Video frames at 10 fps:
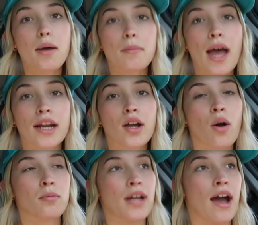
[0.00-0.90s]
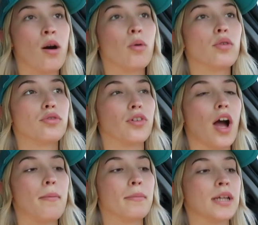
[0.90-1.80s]
I'm heading home now
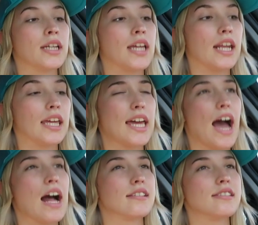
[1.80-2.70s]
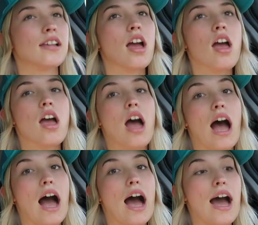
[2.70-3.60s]
from getting gas.
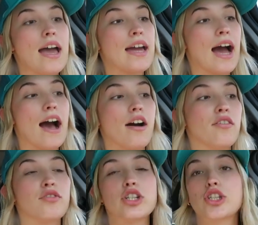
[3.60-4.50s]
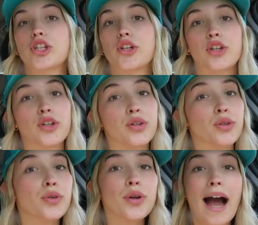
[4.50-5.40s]
I have
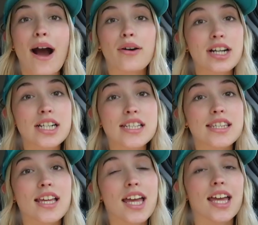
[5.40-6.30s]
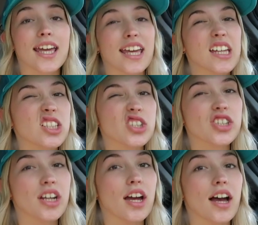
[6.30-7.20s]
two
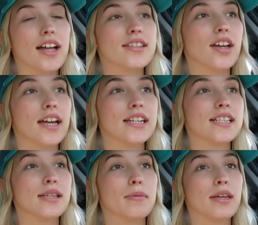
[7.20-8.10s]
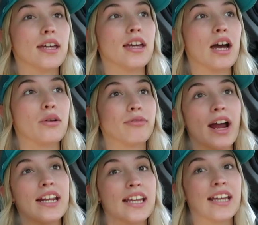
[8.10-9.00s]
hours-ish until I need to be
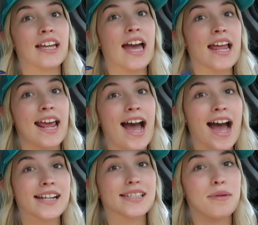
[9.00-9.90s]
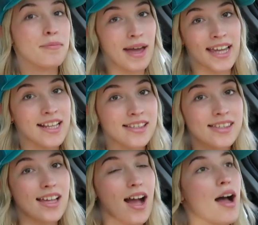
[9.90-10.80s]
ready and at
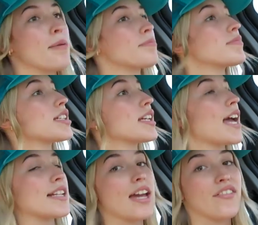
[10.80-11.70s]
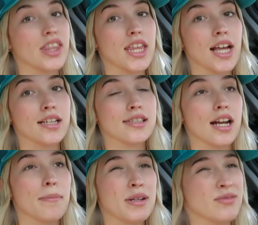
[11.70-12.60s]
Megan's um, to get everything set
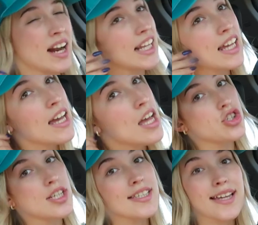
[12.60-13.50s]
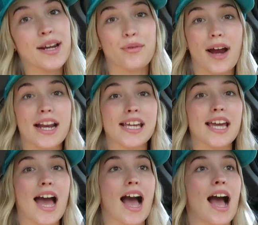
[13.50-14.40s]
up and ready. She is getting ready
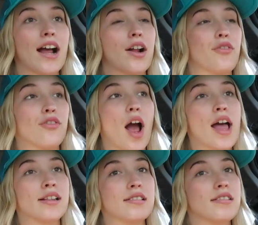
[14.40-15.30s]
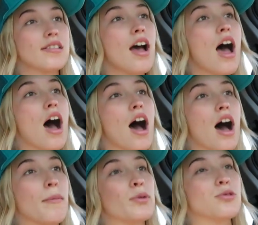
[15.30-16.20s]
at a friend's
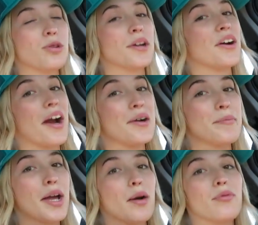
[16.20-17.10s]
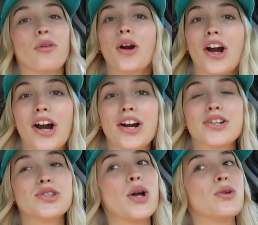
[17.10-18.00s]
um, who's doing her hair and makeup for her,
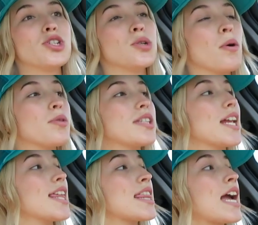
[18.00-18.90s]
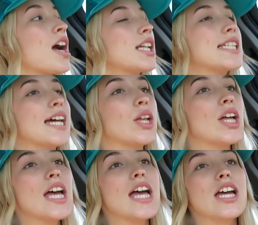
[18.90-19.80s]
so she won't see anything until
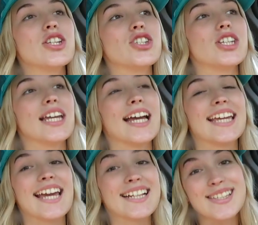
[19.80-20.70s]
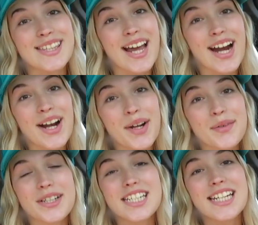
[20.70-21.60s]
she gets there,
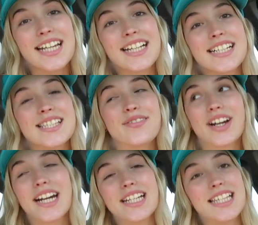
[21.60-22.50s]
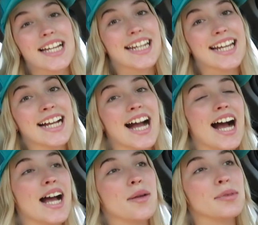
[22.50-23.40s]
which is very exciting.
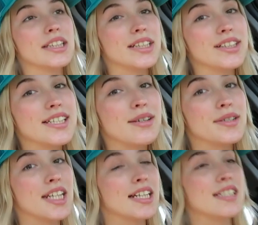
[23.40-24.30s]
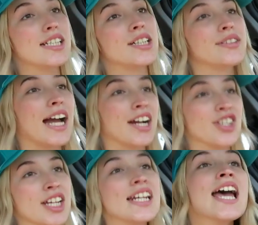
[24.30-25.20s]
I'm literally so excited to see her
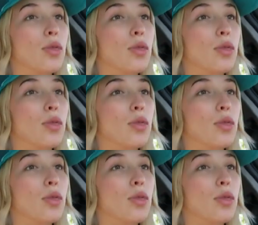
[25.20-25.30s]
reaction.